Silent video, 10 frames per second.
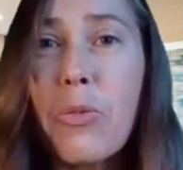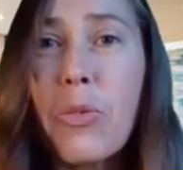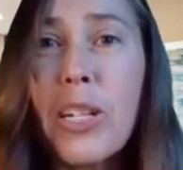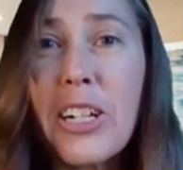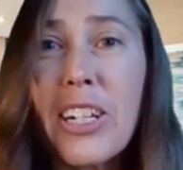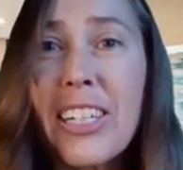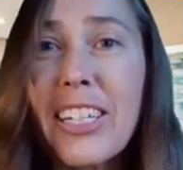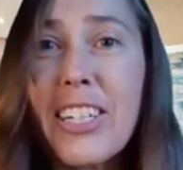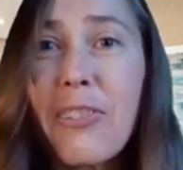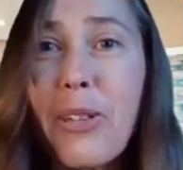one-year
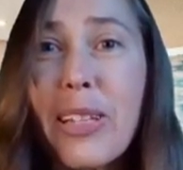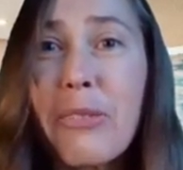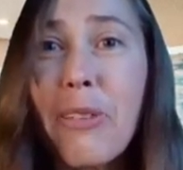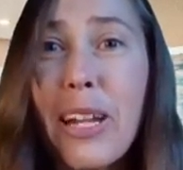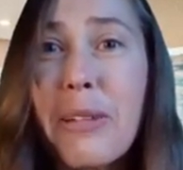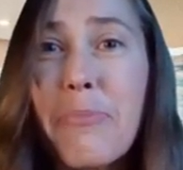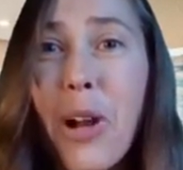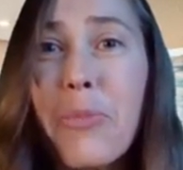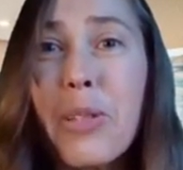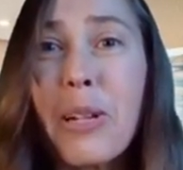collection of weekly writing
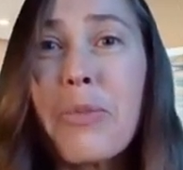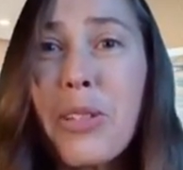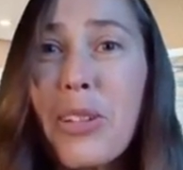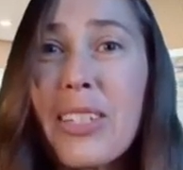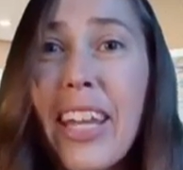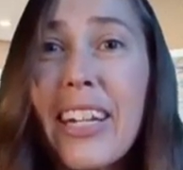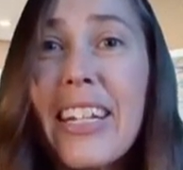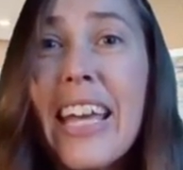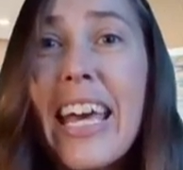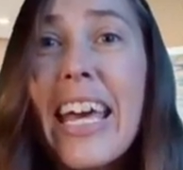prompts, and I'm so excited.